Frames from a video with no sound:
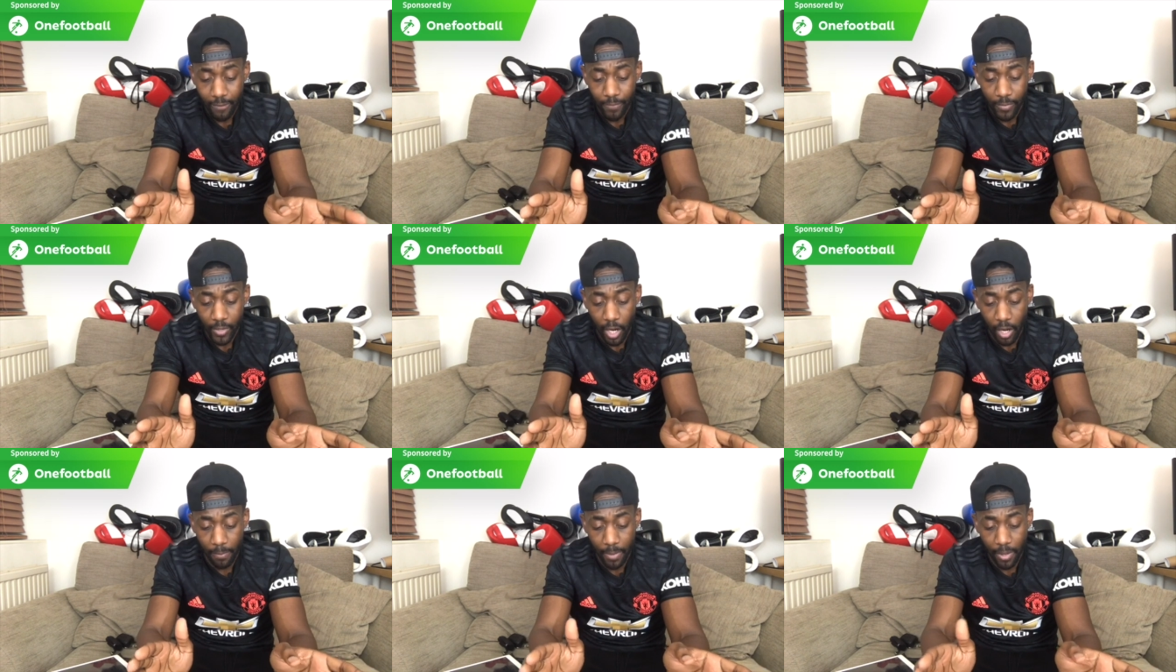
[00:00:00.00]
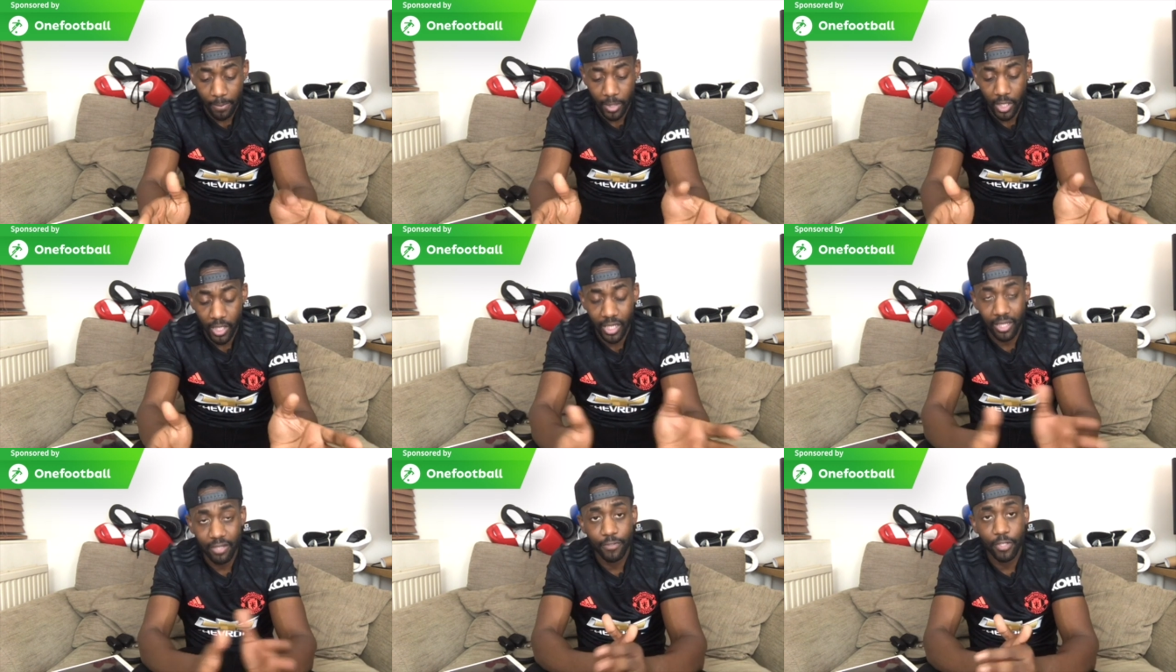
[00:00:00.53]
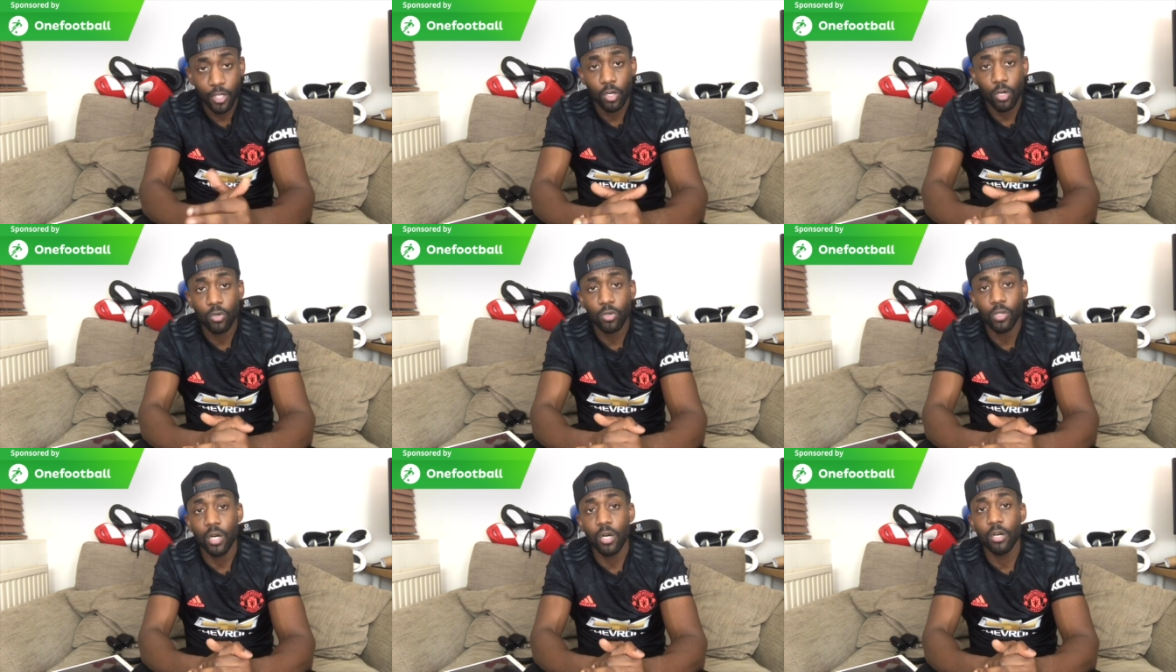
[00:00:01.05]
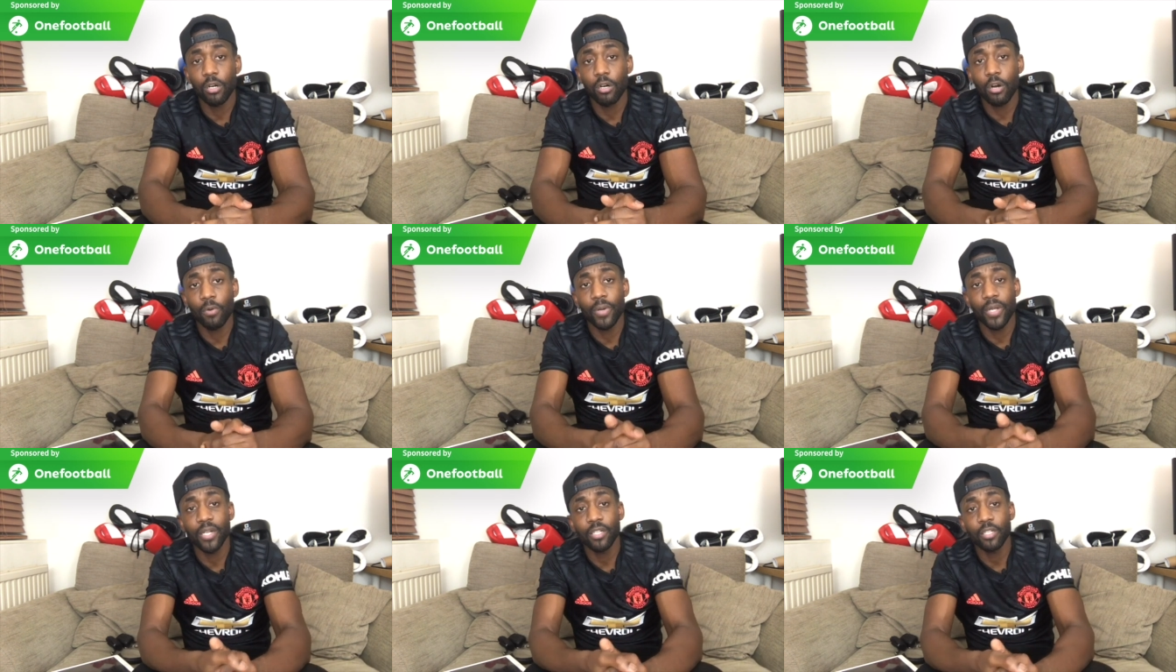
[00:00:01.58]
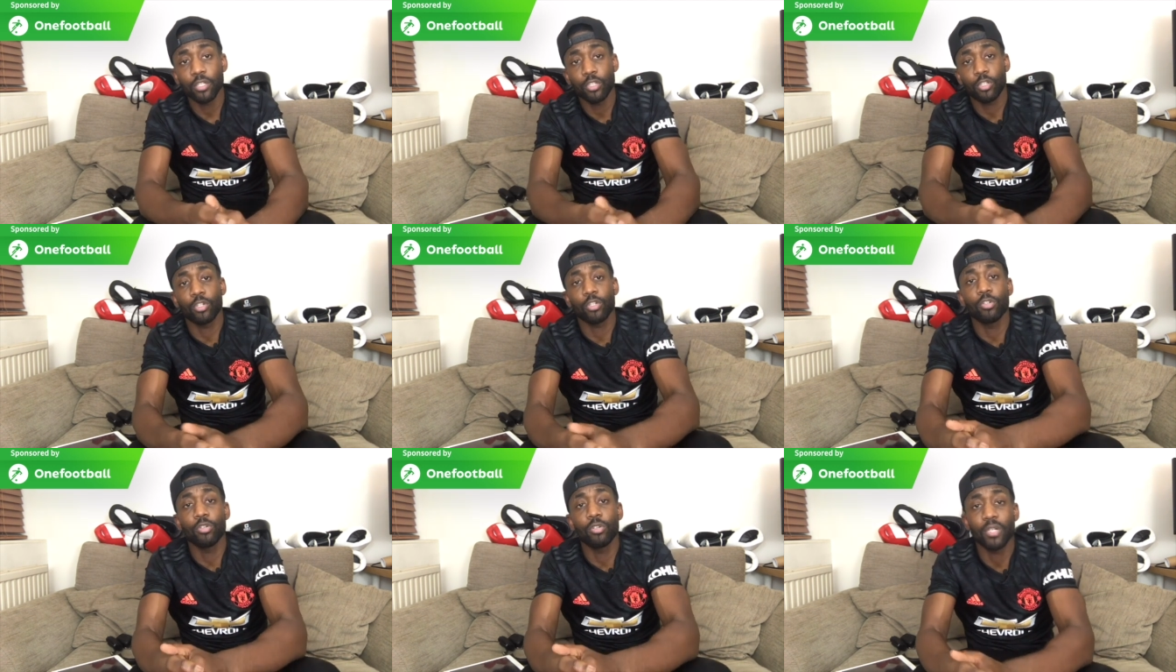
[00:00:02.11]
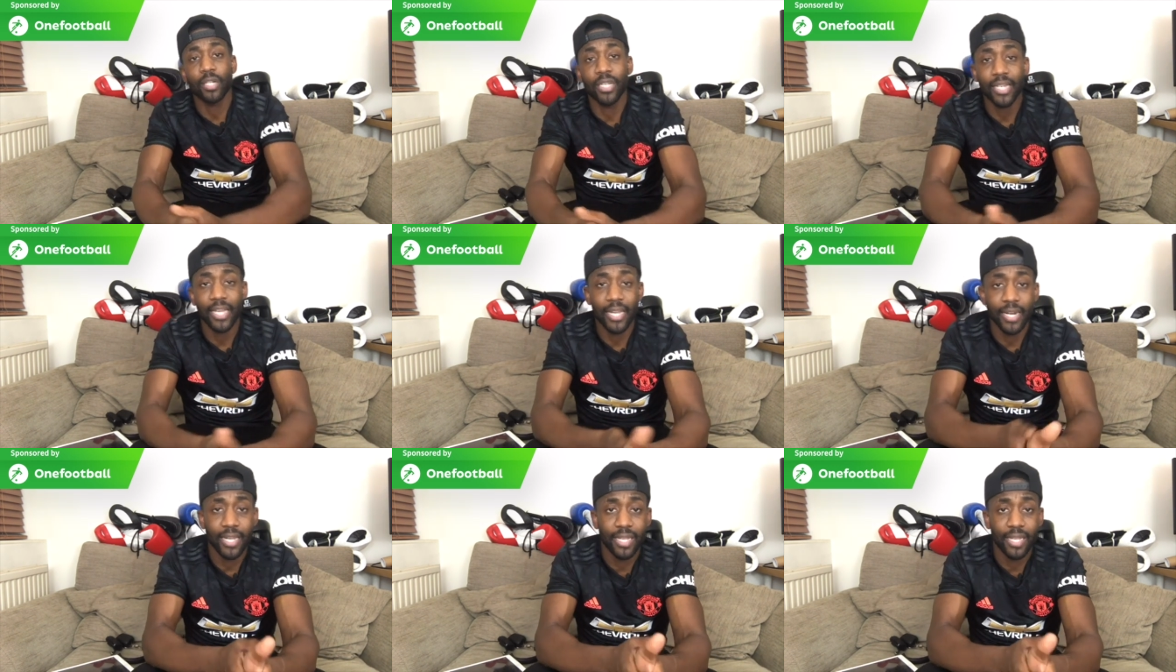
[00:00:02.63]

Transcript: Um, I'm going to leave the code ongoing so you lot can get that.